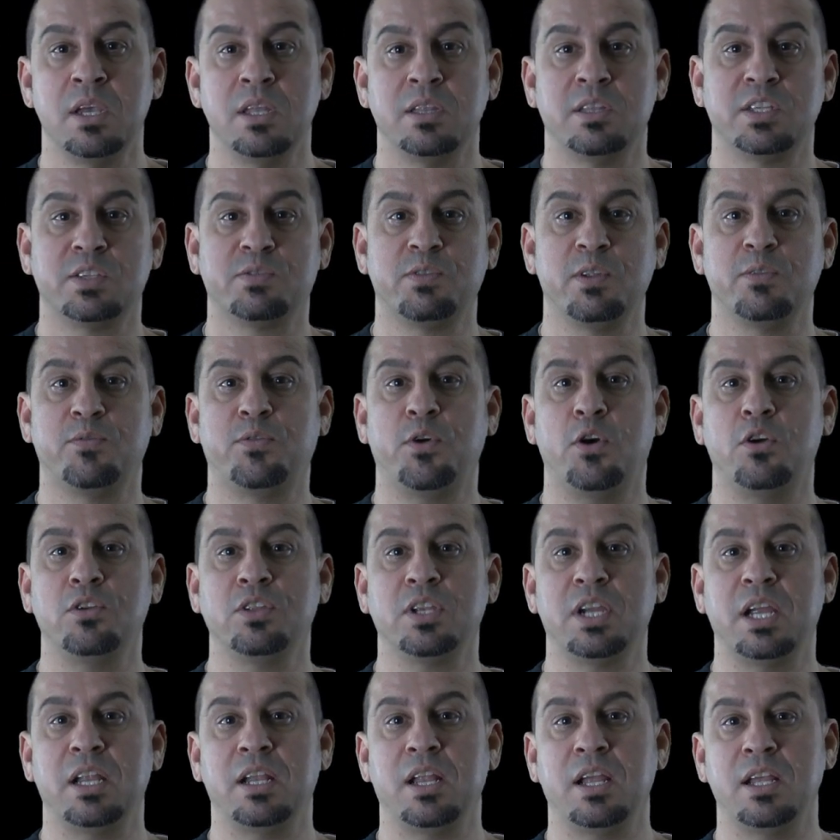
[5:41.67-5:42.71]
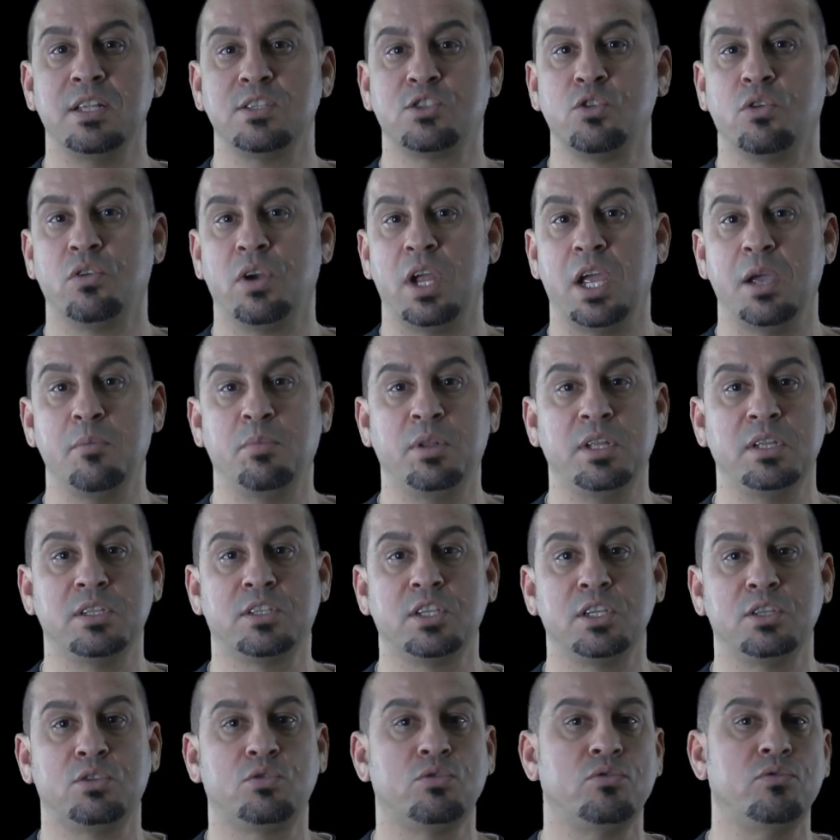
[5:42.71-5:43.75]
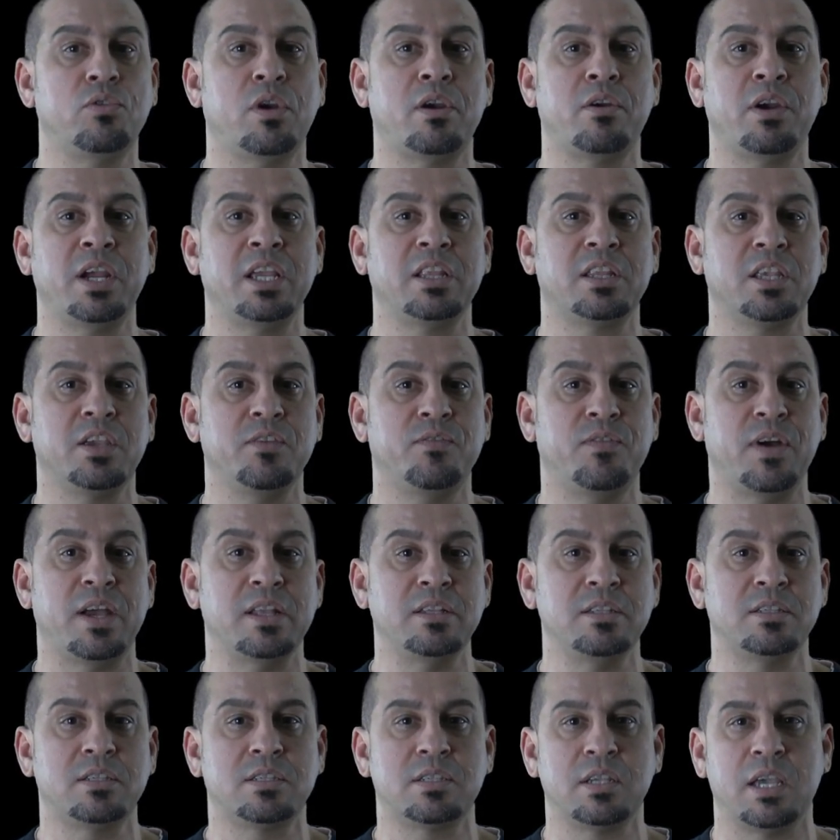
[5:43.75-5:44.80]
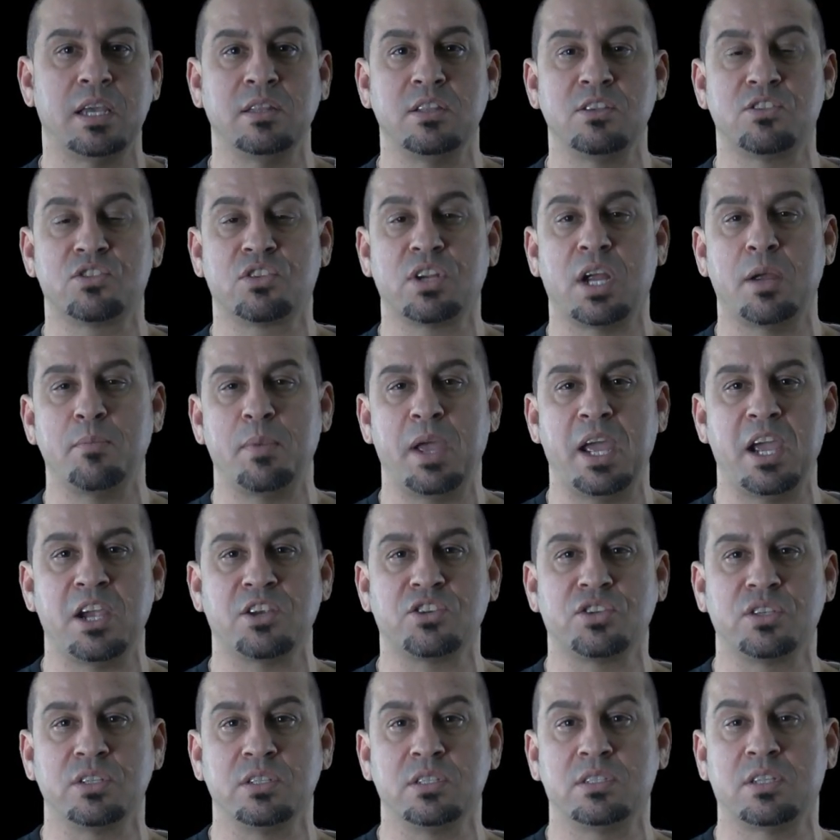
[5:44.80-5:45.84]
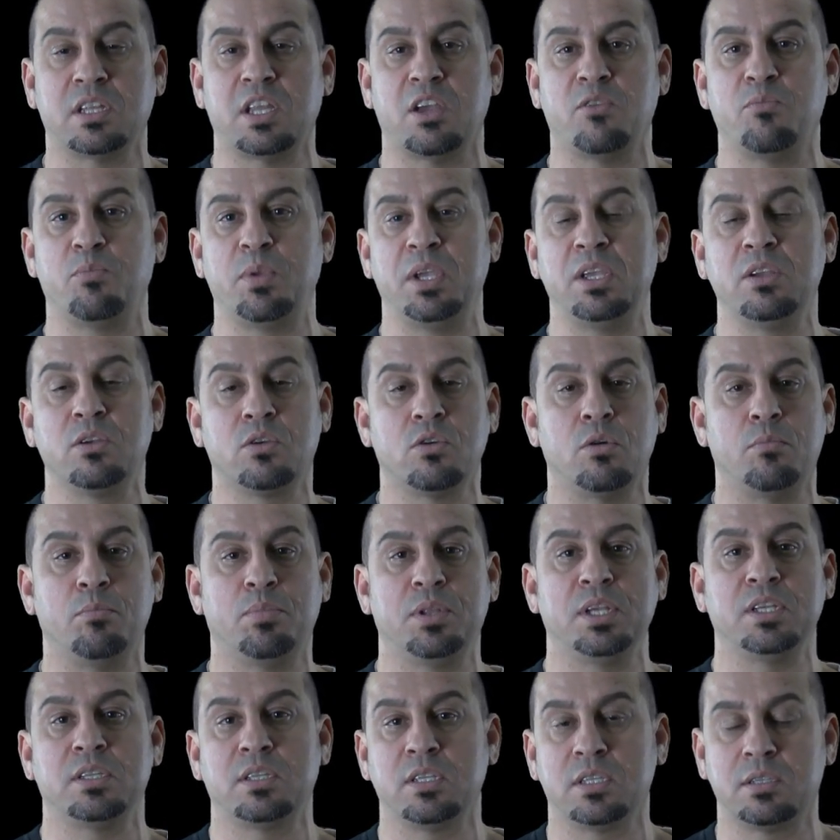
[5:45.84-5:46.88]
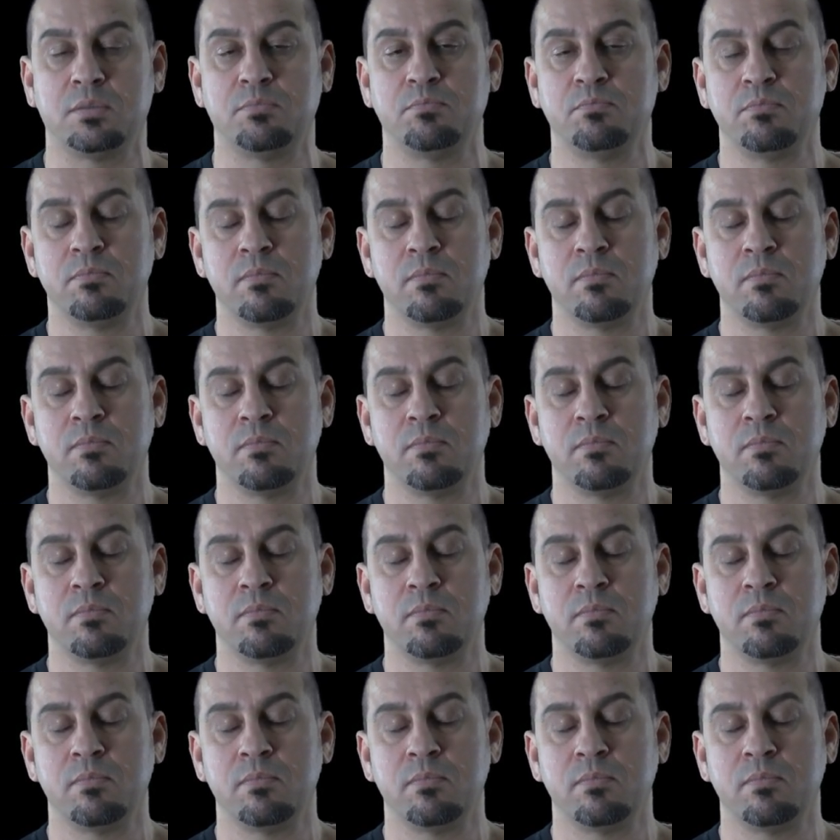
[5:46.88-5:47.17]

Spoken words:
This will further enhance your ability to narrate events and describe actions that have been completed.